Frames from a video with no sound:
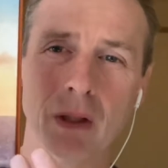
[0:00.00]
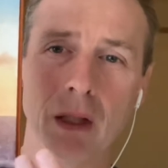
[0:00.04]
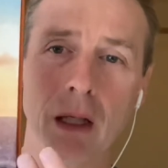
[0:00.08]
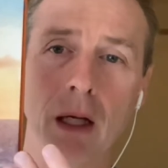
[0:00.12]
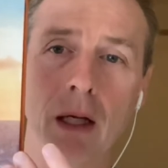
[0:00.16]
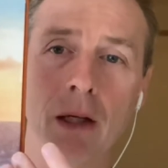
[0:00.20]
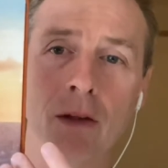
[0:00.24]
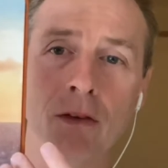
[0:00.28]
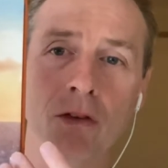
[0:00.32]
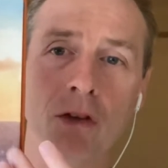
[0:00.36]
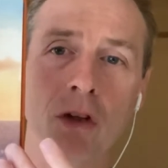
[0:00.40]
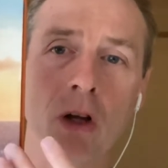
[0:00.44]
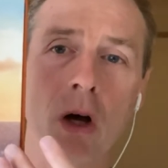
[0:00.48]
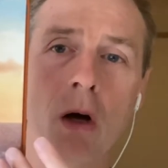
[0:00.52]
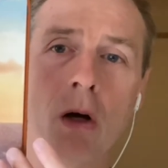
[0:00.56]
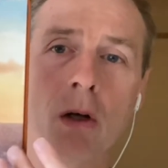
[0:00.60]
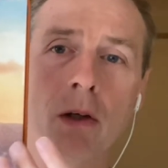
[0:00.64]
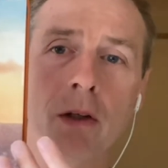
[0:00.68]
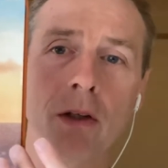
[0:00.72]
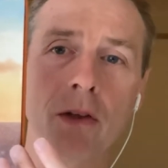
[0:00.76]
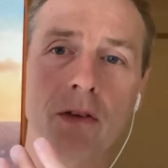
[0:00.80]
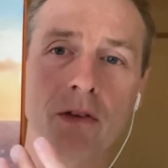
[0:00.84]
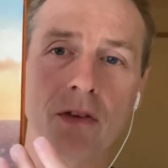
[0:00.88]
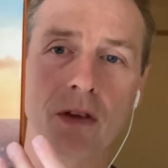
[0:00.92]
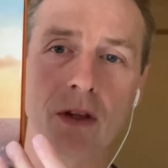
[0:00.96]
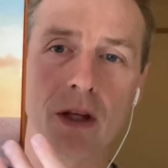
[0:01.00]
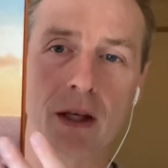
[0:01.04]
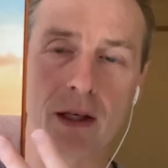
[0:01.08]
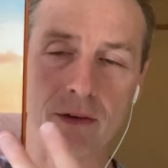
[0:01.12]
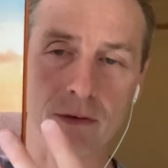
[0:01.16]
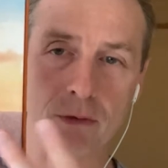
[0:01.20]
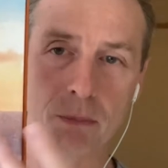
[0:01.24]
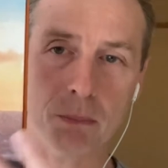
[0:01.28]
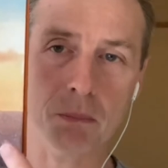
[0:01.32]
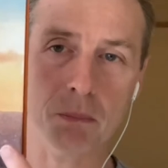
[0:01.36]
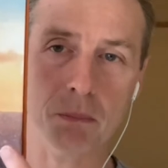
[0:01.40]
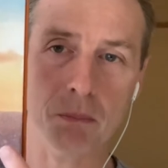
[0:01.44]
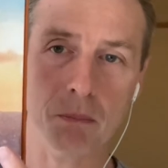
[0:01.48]
as dark as
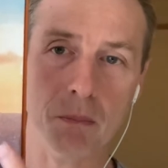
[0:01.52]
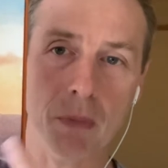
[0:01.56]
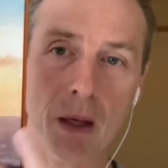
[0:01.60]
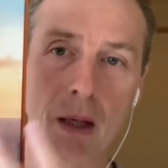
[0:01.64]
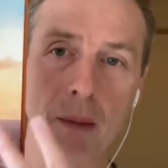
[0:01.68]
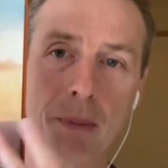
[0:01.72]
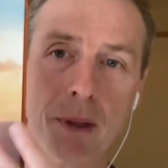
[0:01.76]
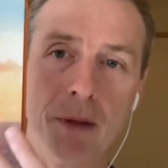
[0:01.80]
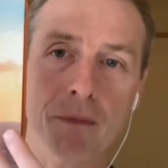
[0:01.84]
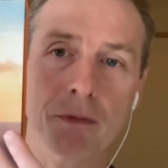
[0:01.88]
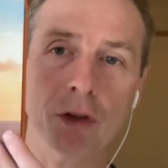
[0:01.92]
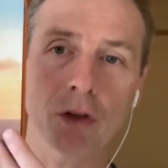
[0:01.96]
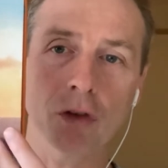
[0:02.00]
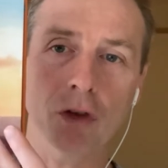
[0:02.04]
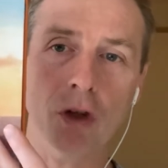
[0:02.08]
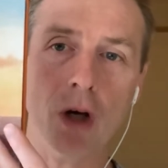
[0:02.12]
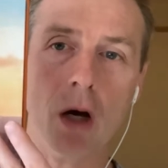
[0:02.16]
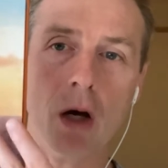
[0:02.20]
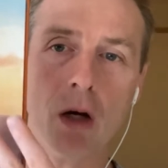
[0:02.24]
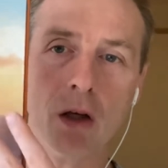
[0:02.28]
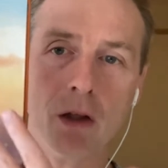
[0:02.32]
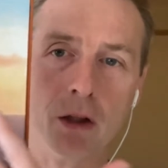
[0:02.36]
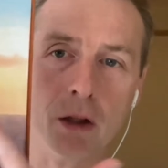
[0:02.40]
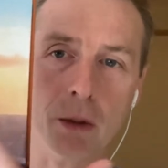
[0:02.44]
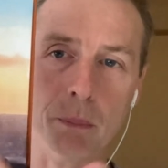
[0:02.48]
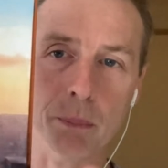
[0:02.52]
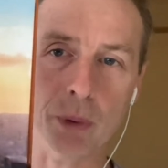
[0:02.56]
this, maybe even darker,